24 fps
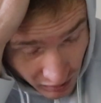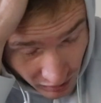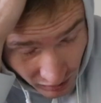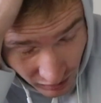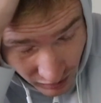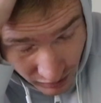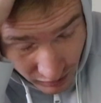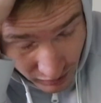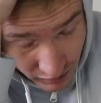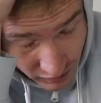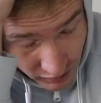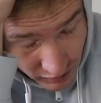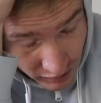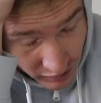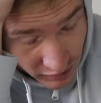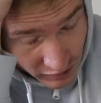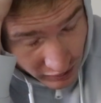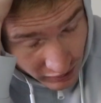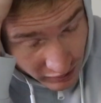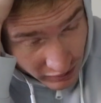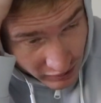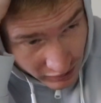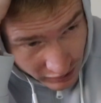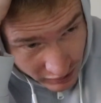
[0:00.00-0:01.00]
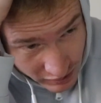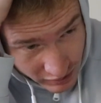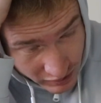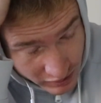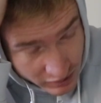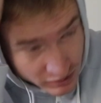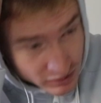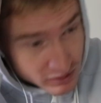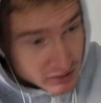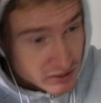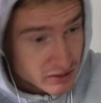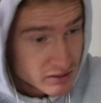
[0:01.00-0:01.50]
So
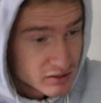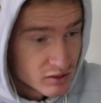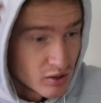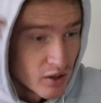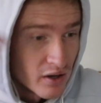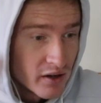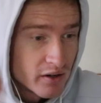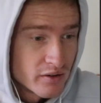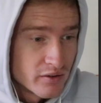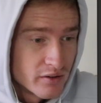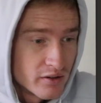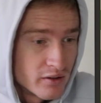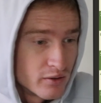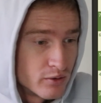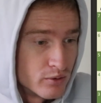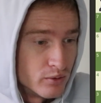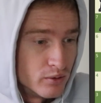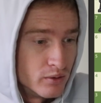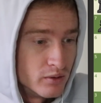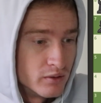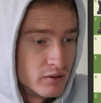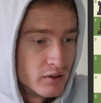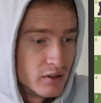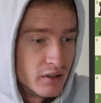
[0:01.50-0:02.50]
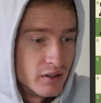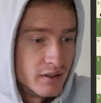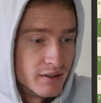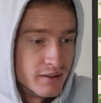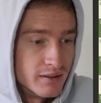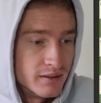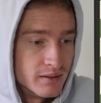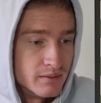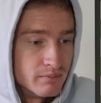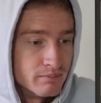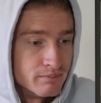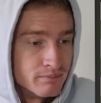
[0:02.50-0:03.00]
I don't
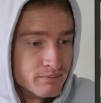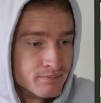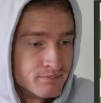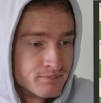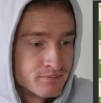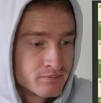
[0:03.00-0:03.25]
know.